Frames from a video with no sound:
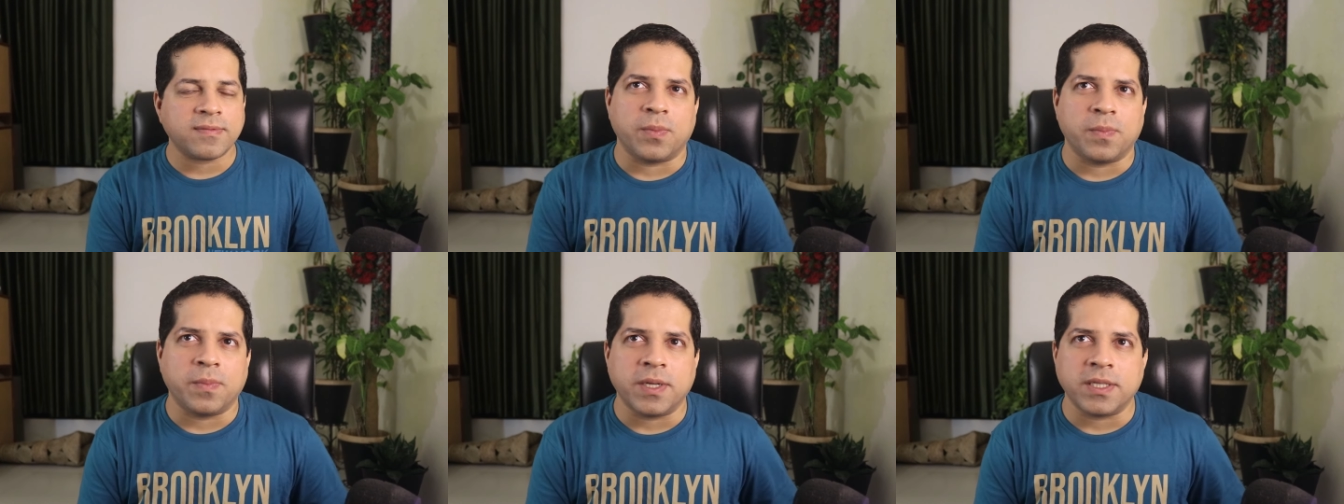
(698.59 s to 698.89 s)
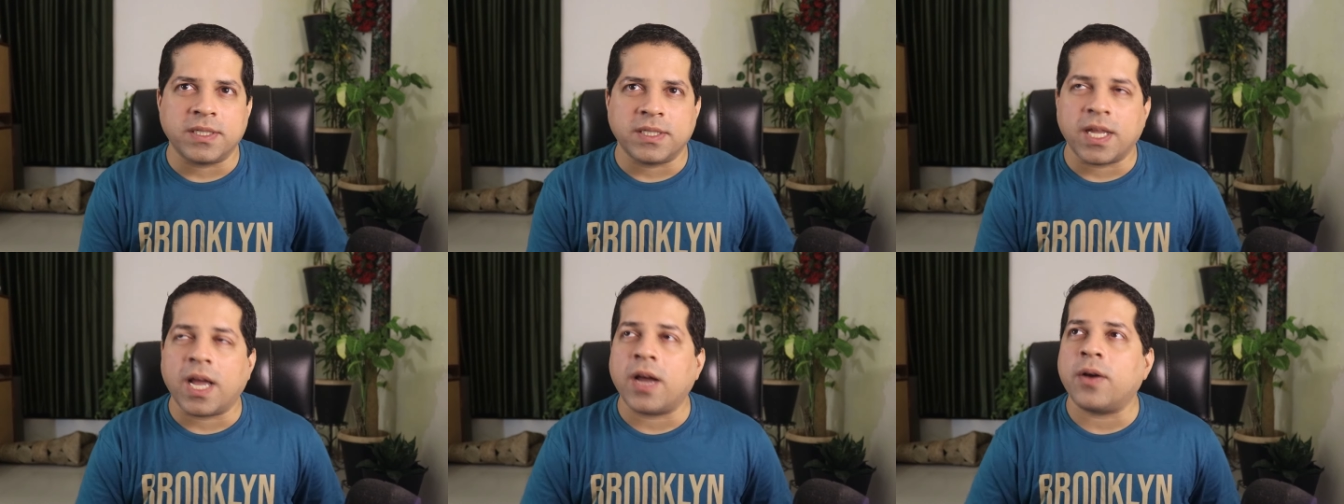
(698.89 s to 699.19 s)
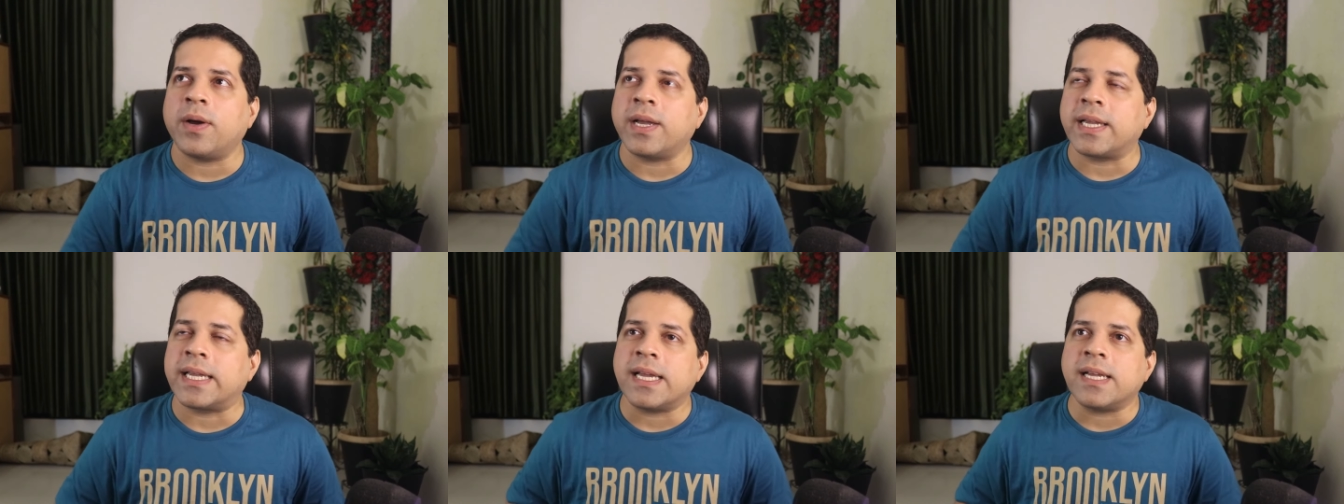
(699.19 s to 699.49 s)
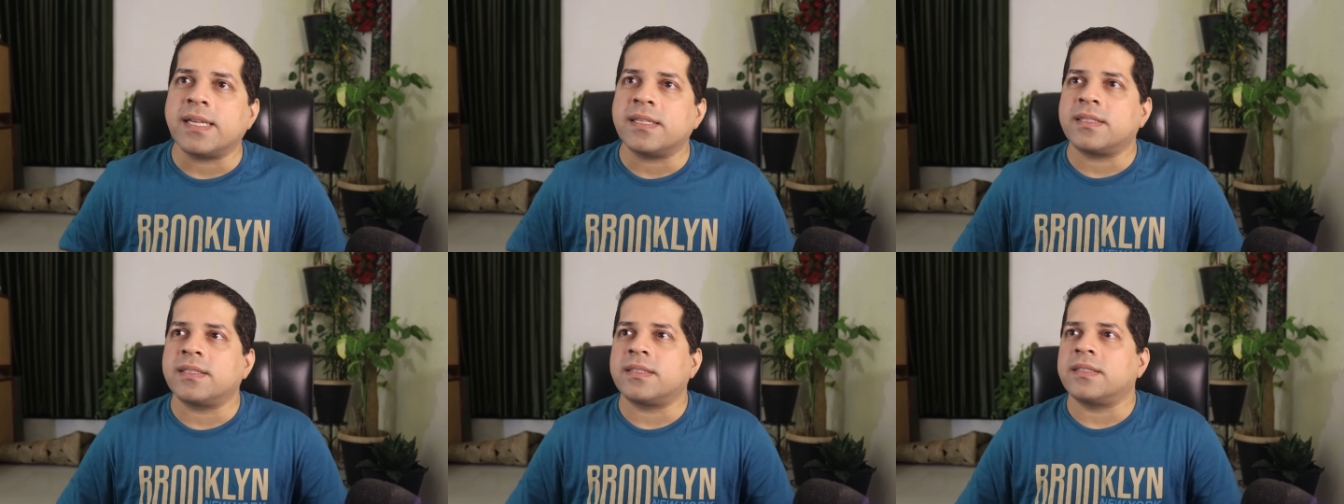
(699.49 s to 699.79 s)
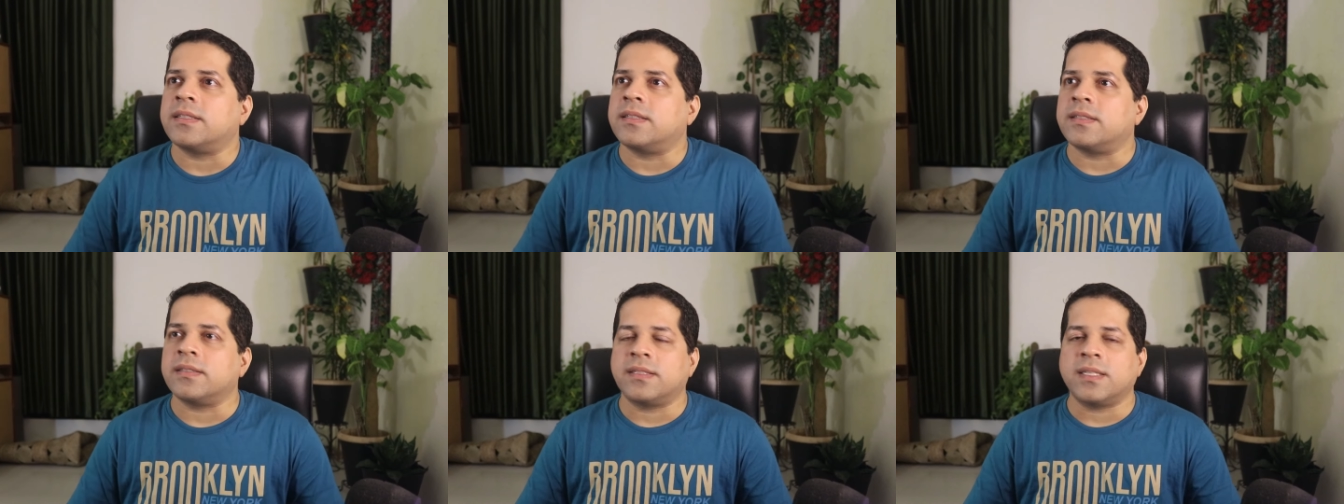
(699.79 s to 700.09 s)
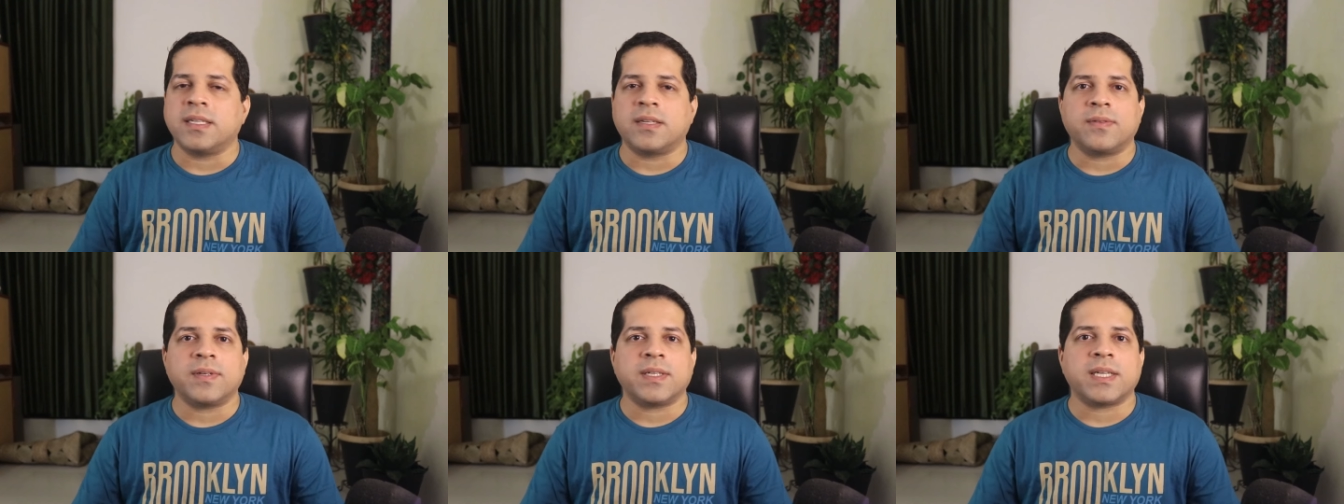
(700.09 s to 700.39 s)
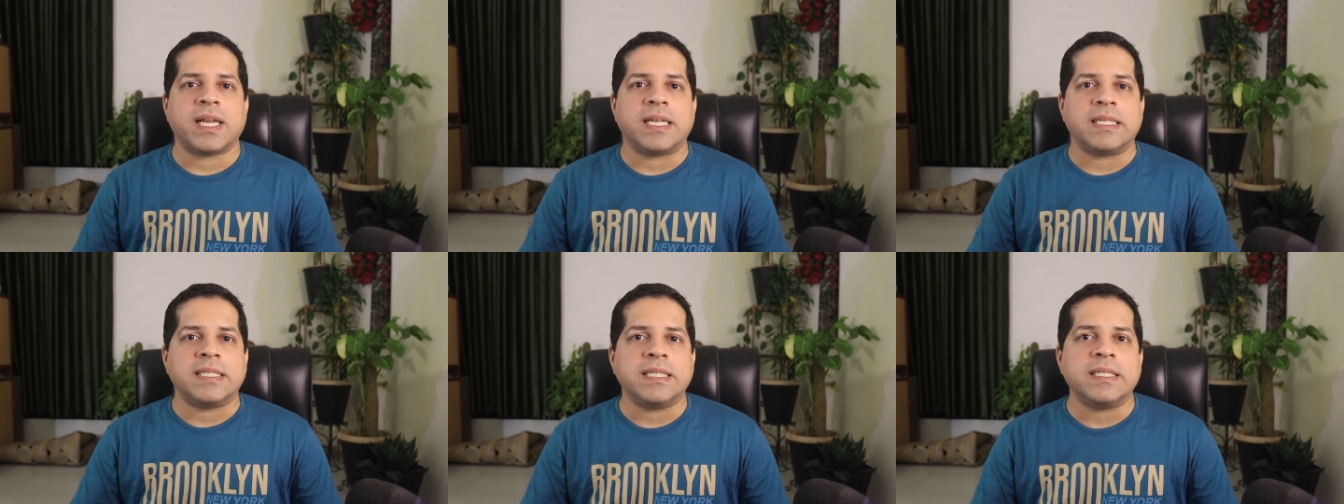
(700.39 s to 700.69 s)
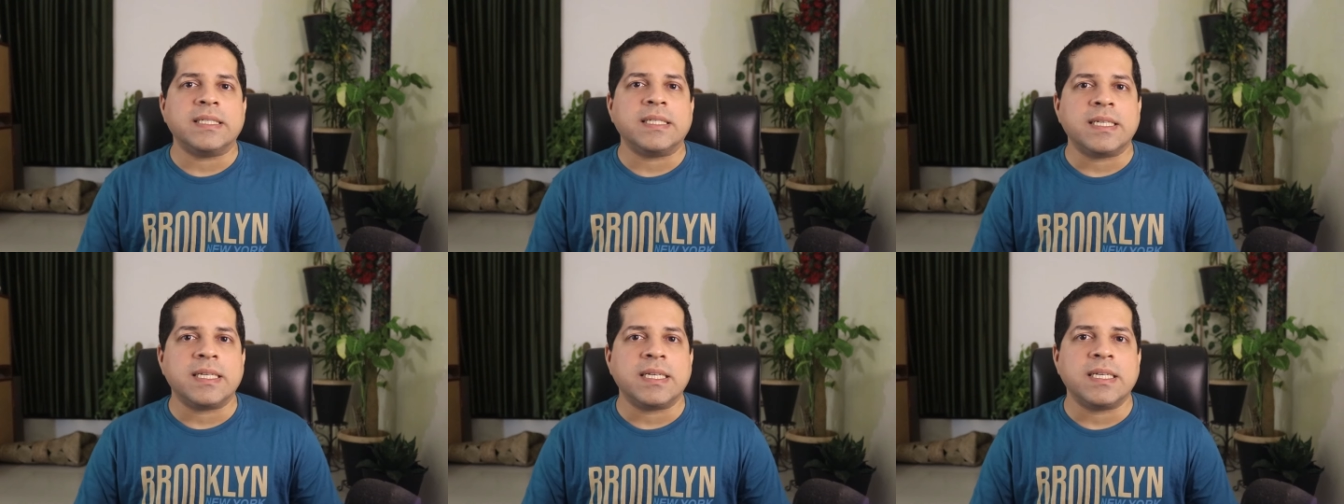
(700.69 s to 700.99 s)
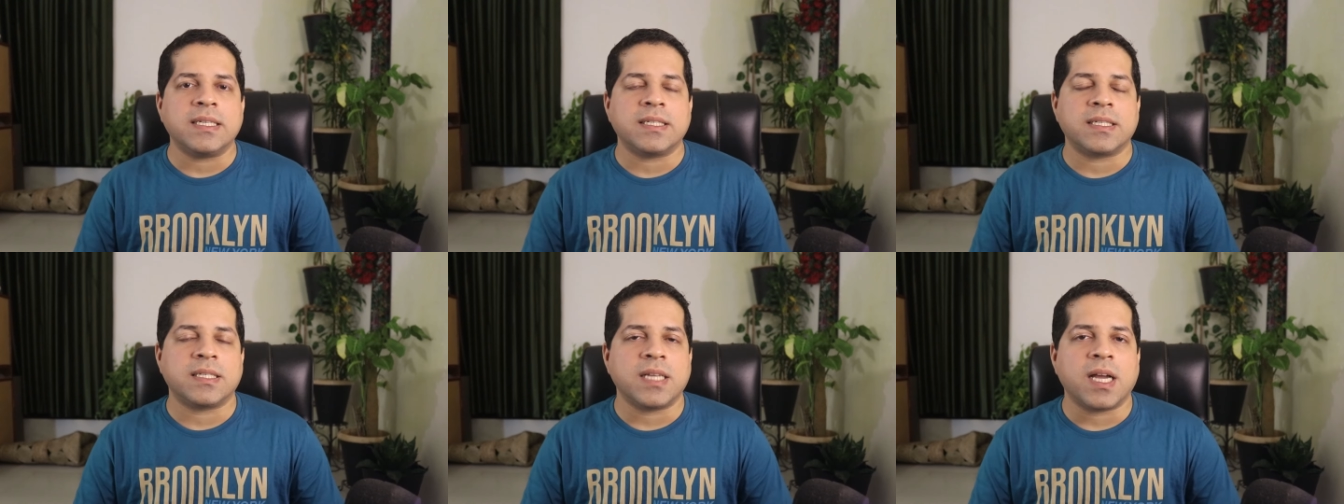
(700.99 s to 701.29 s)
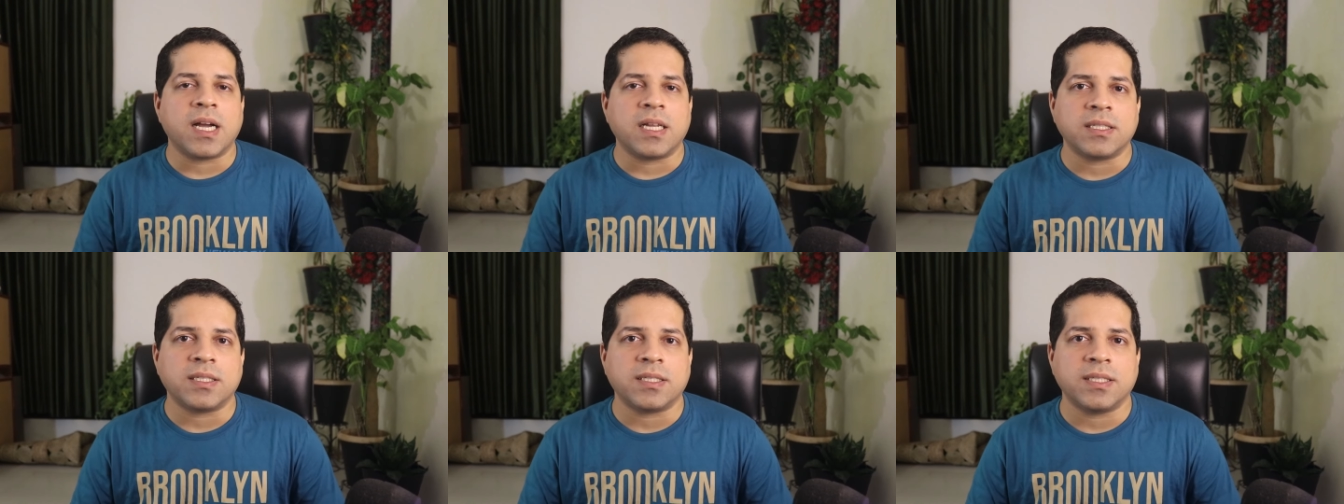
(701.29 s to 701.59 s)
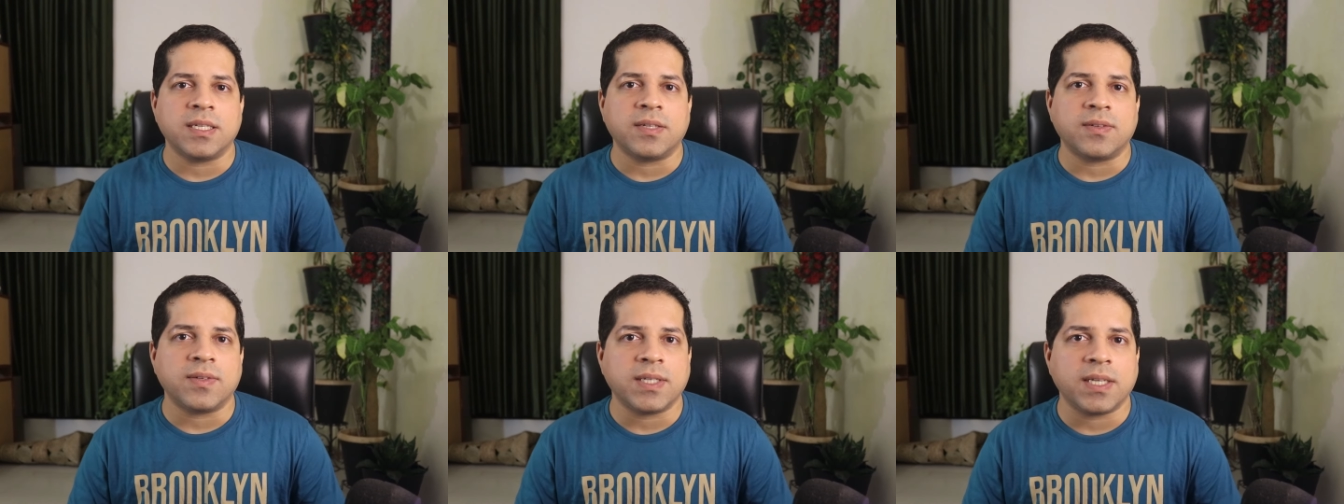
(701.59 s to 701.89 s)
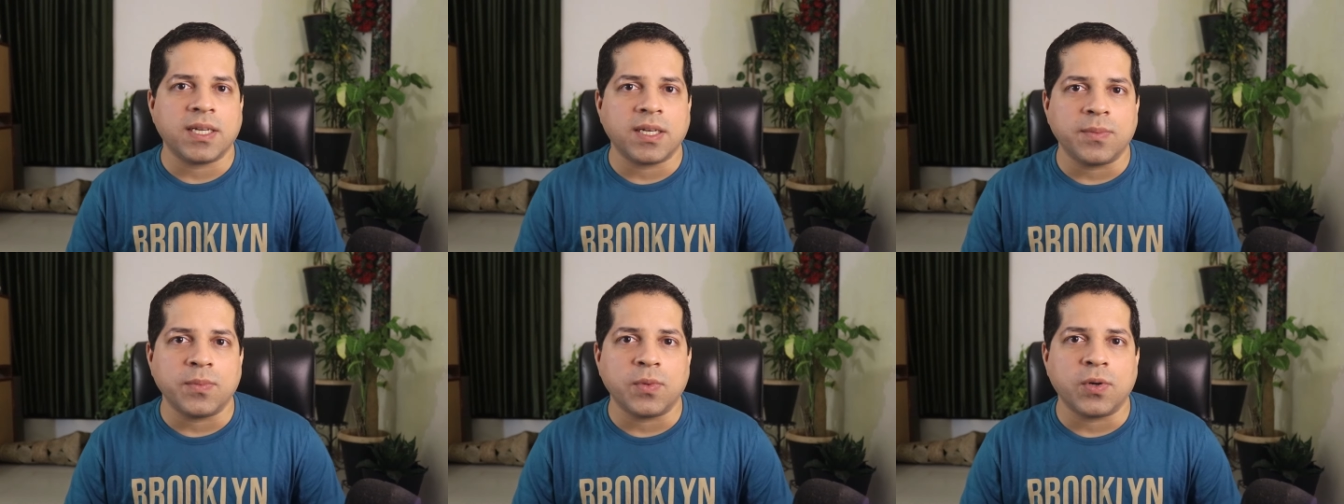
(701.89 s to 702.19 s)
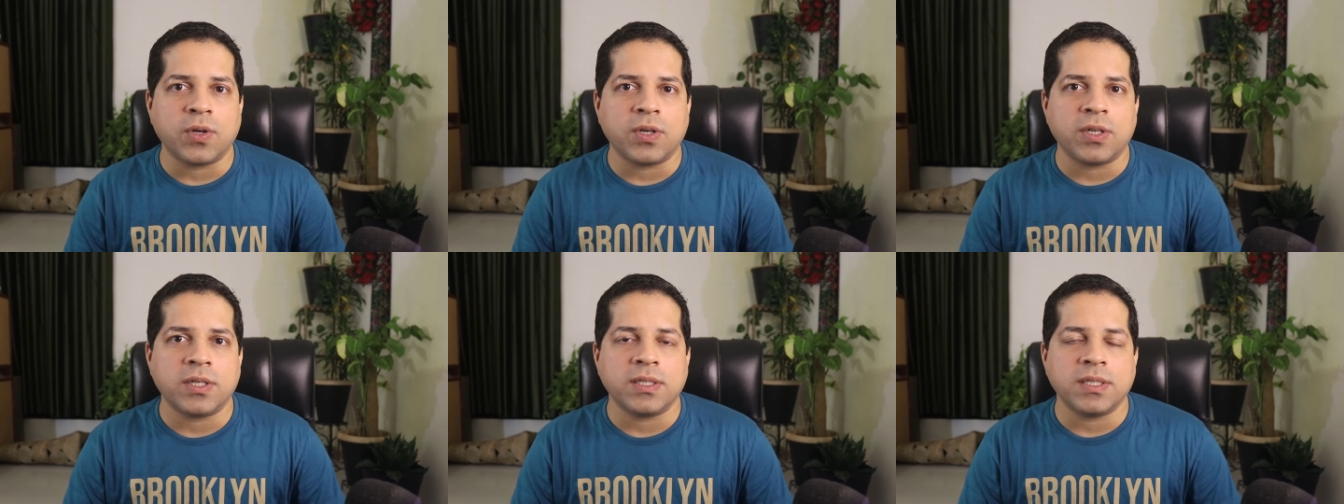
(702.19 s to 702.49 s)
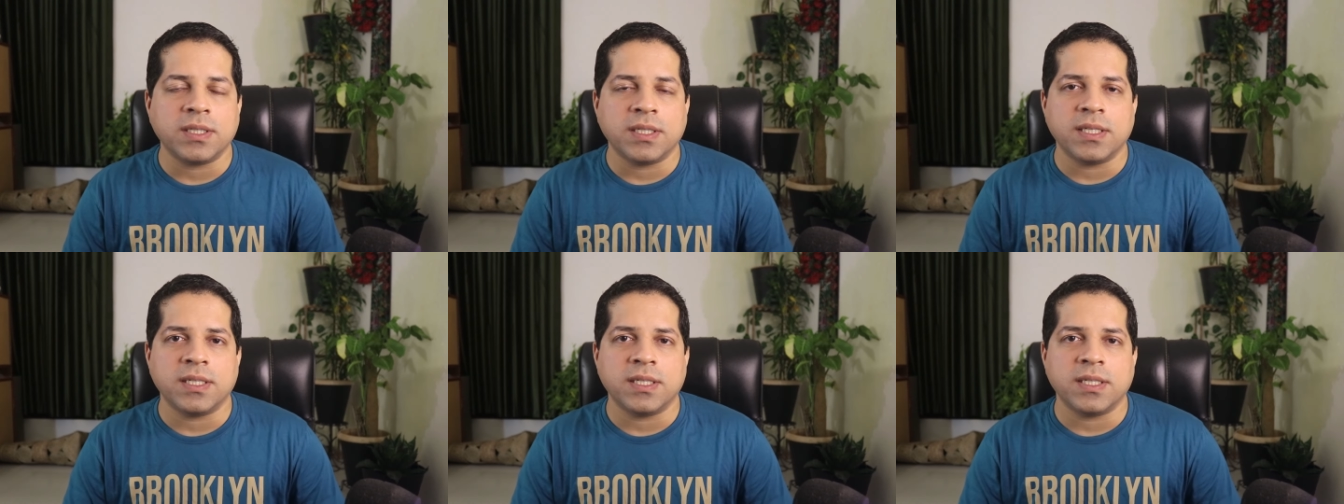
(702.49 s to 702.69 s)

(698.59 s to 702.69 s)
But now I guess her secret identity is not a secret anymore.